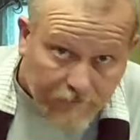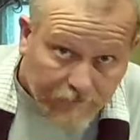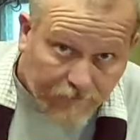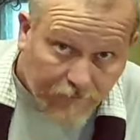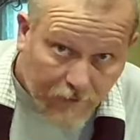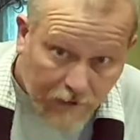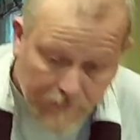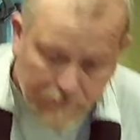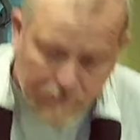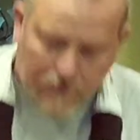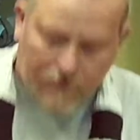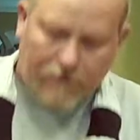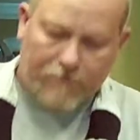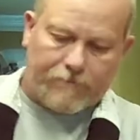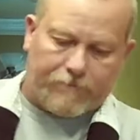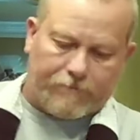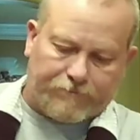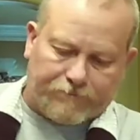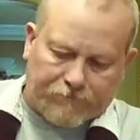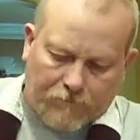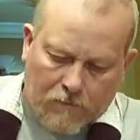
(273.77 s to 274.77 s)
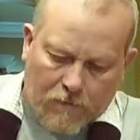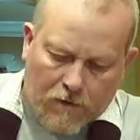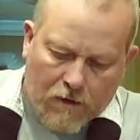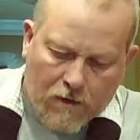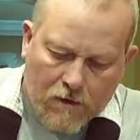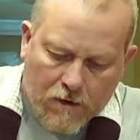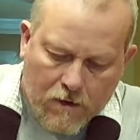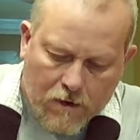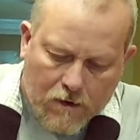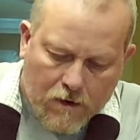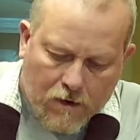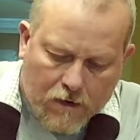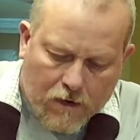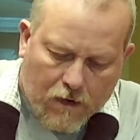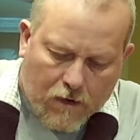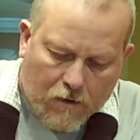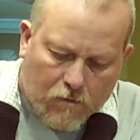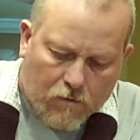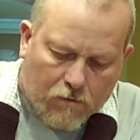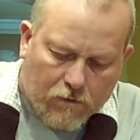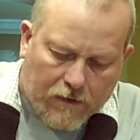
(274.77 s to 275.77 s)
frame here? We're
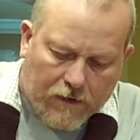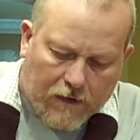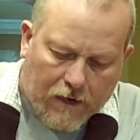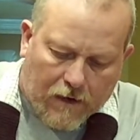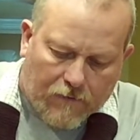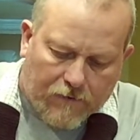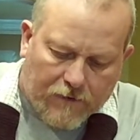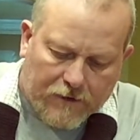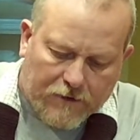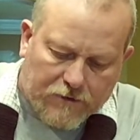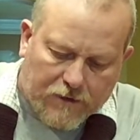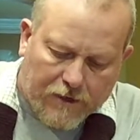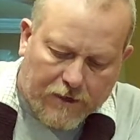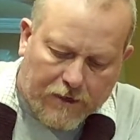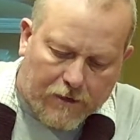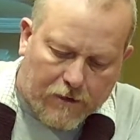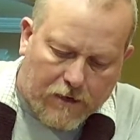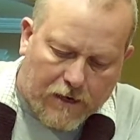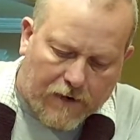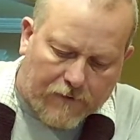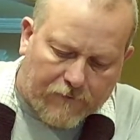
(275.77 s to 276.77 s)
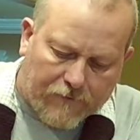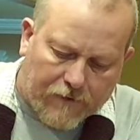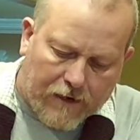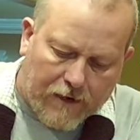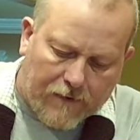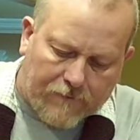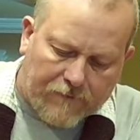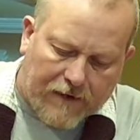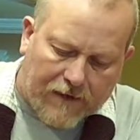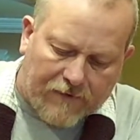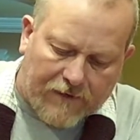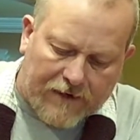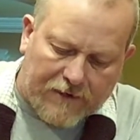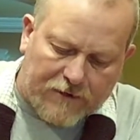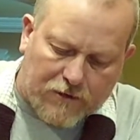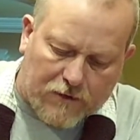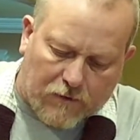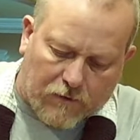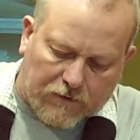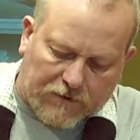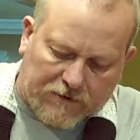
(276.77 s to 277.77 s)
going to get all these right here covered up. Now these are
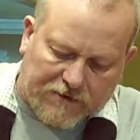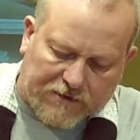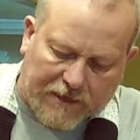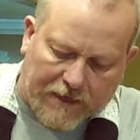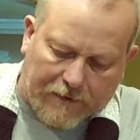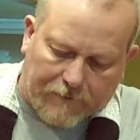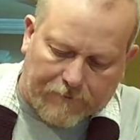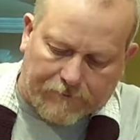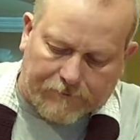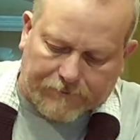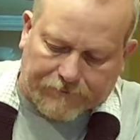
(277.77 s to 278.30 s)
going to sit